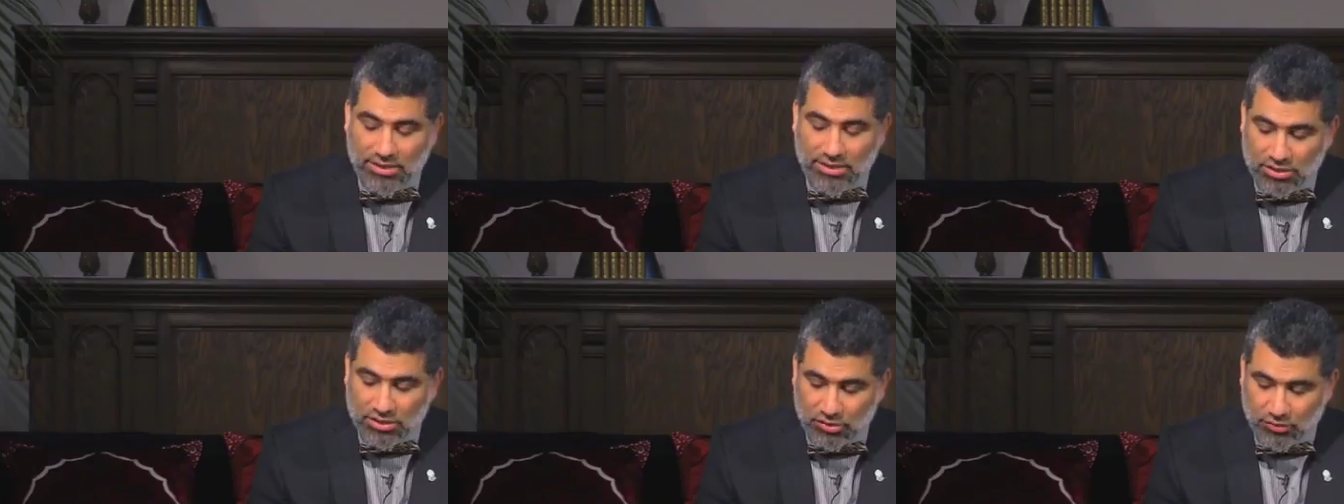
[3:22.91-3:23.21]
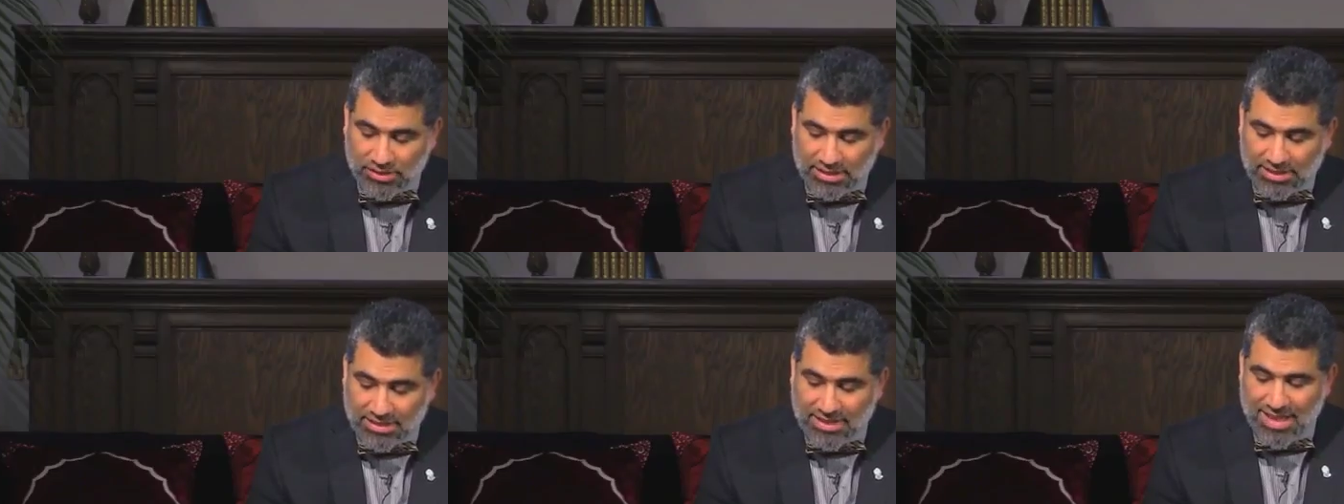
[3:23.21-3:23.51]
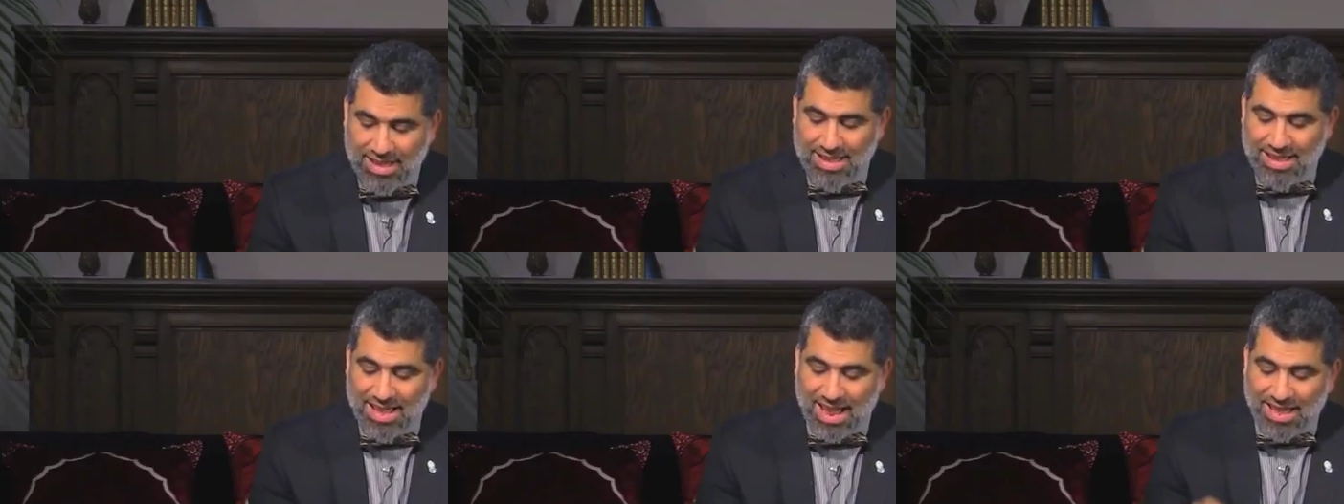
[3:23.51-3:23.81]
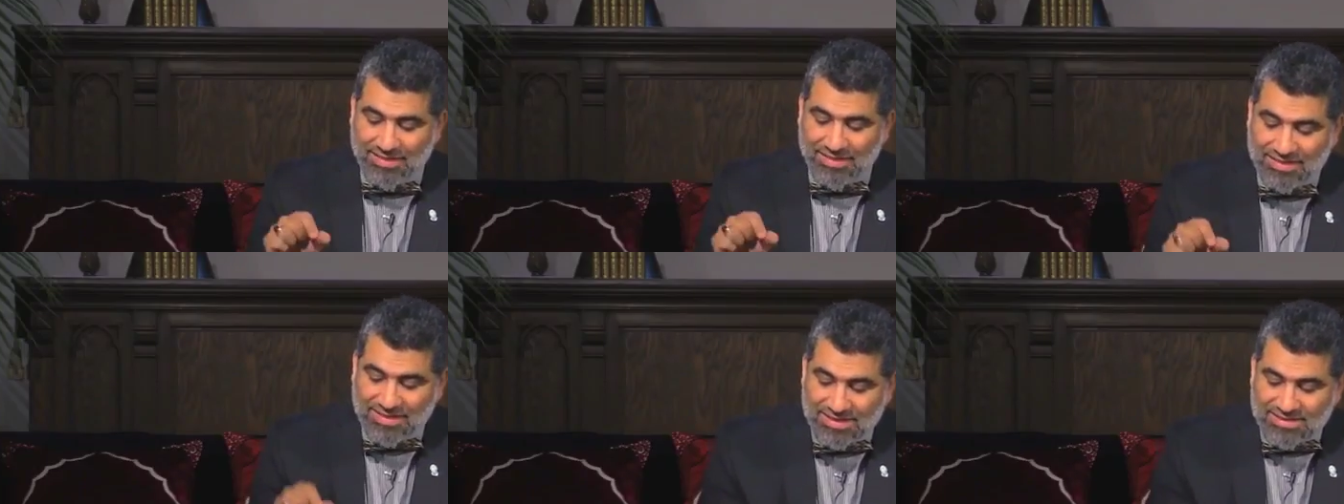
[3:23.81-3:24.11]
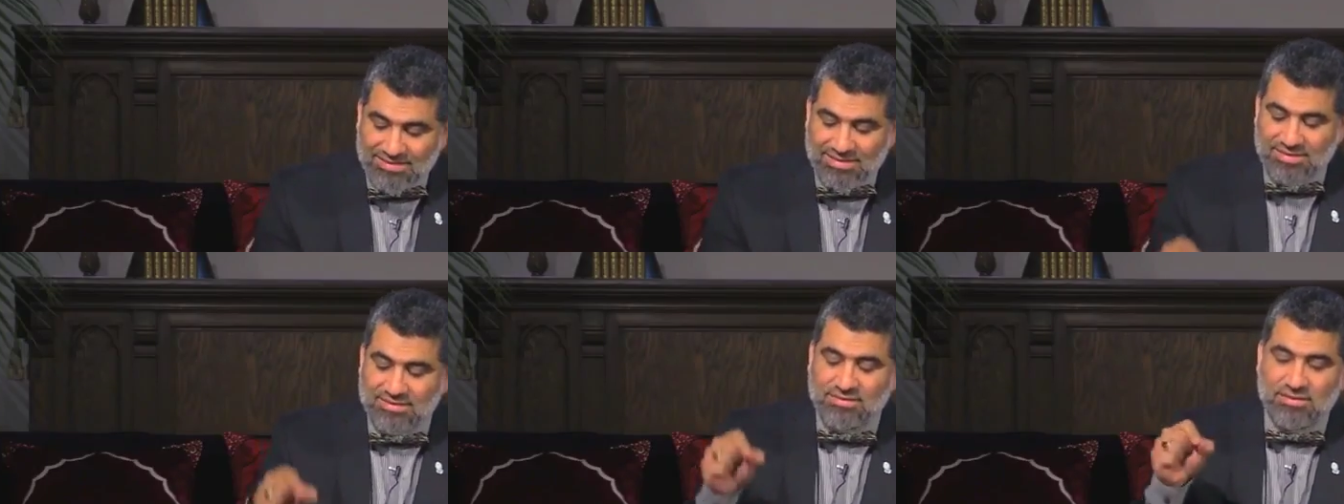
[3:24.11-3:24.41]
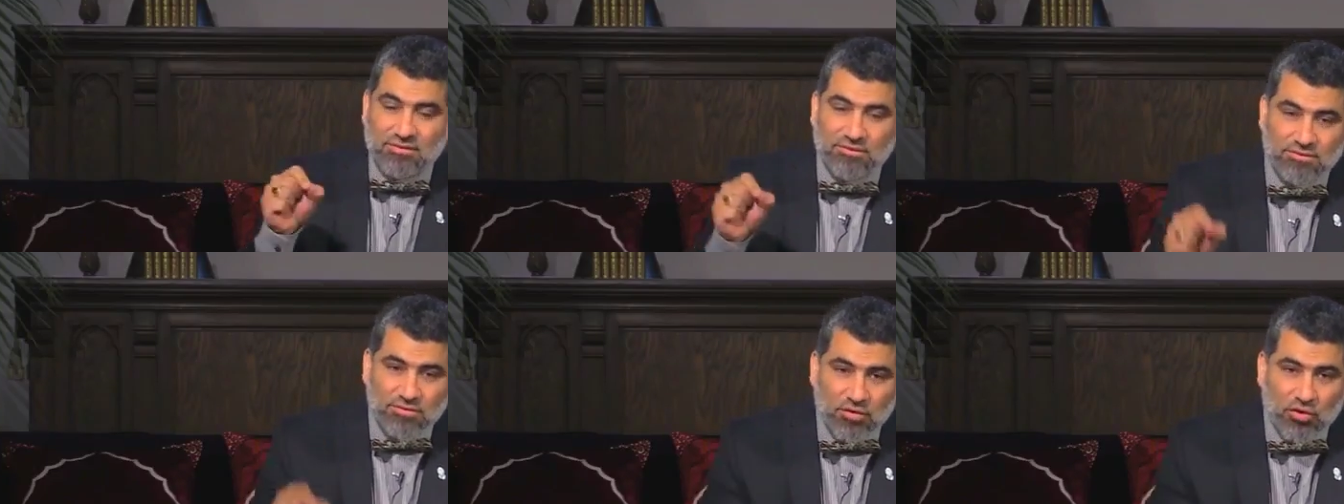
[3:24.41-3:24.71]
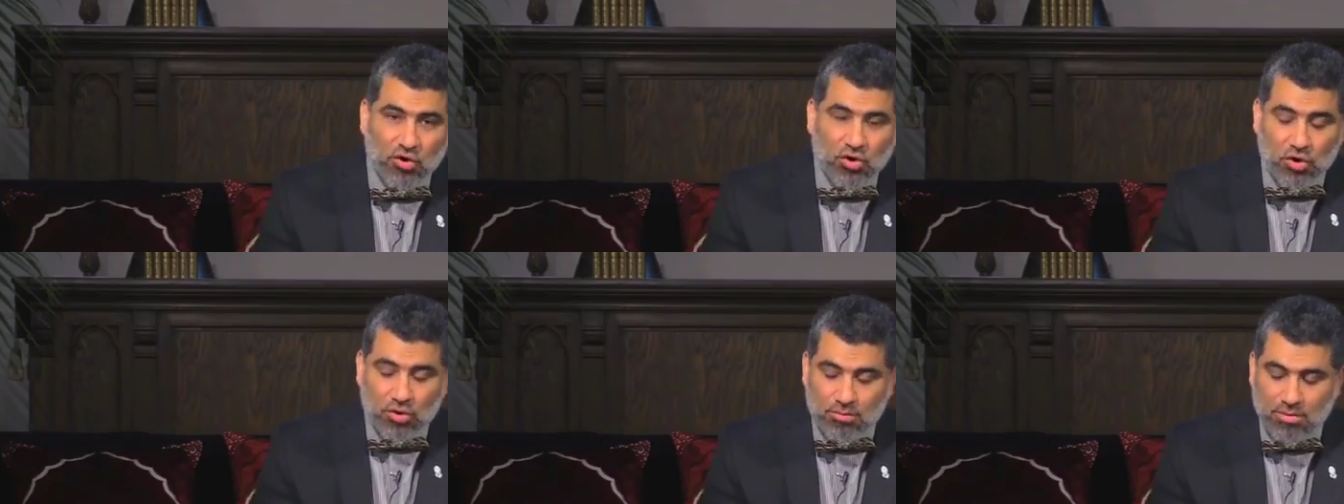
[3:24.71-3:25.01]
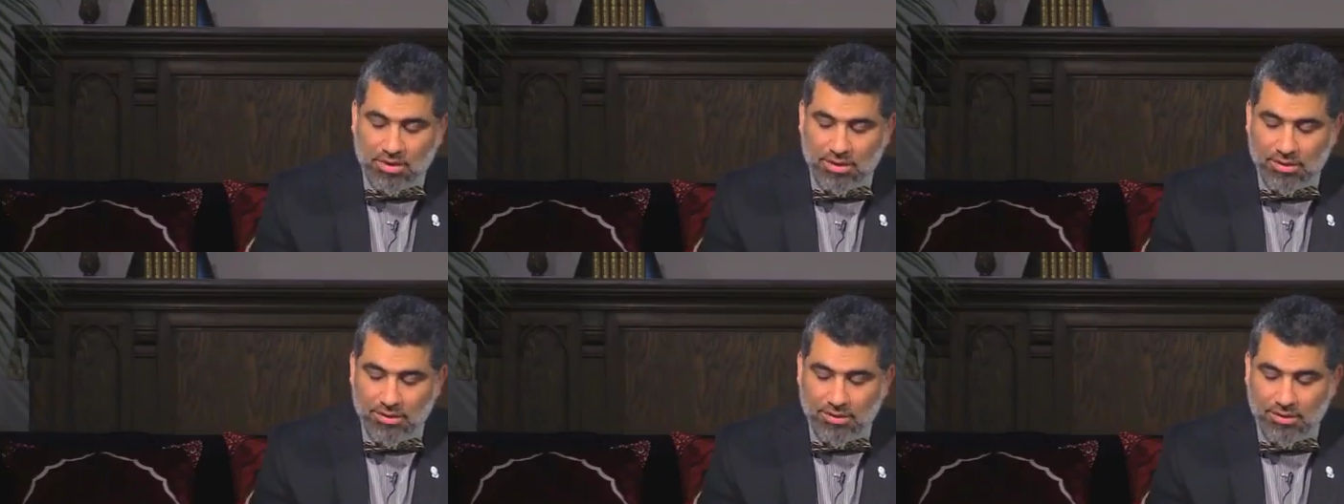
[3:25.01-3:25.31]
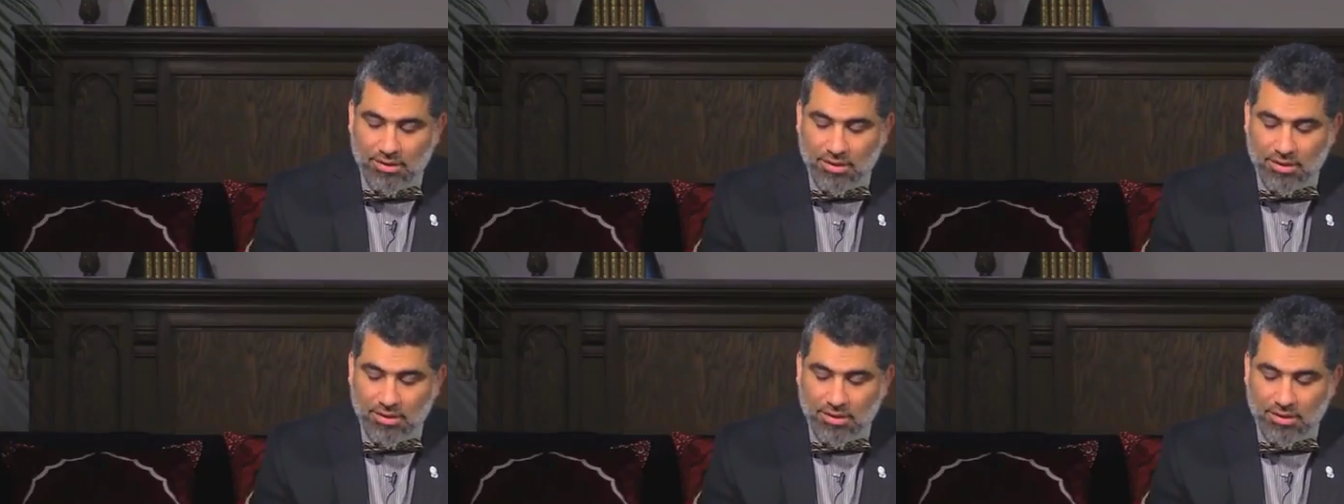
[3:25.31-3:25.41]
in Greek. And this is the verb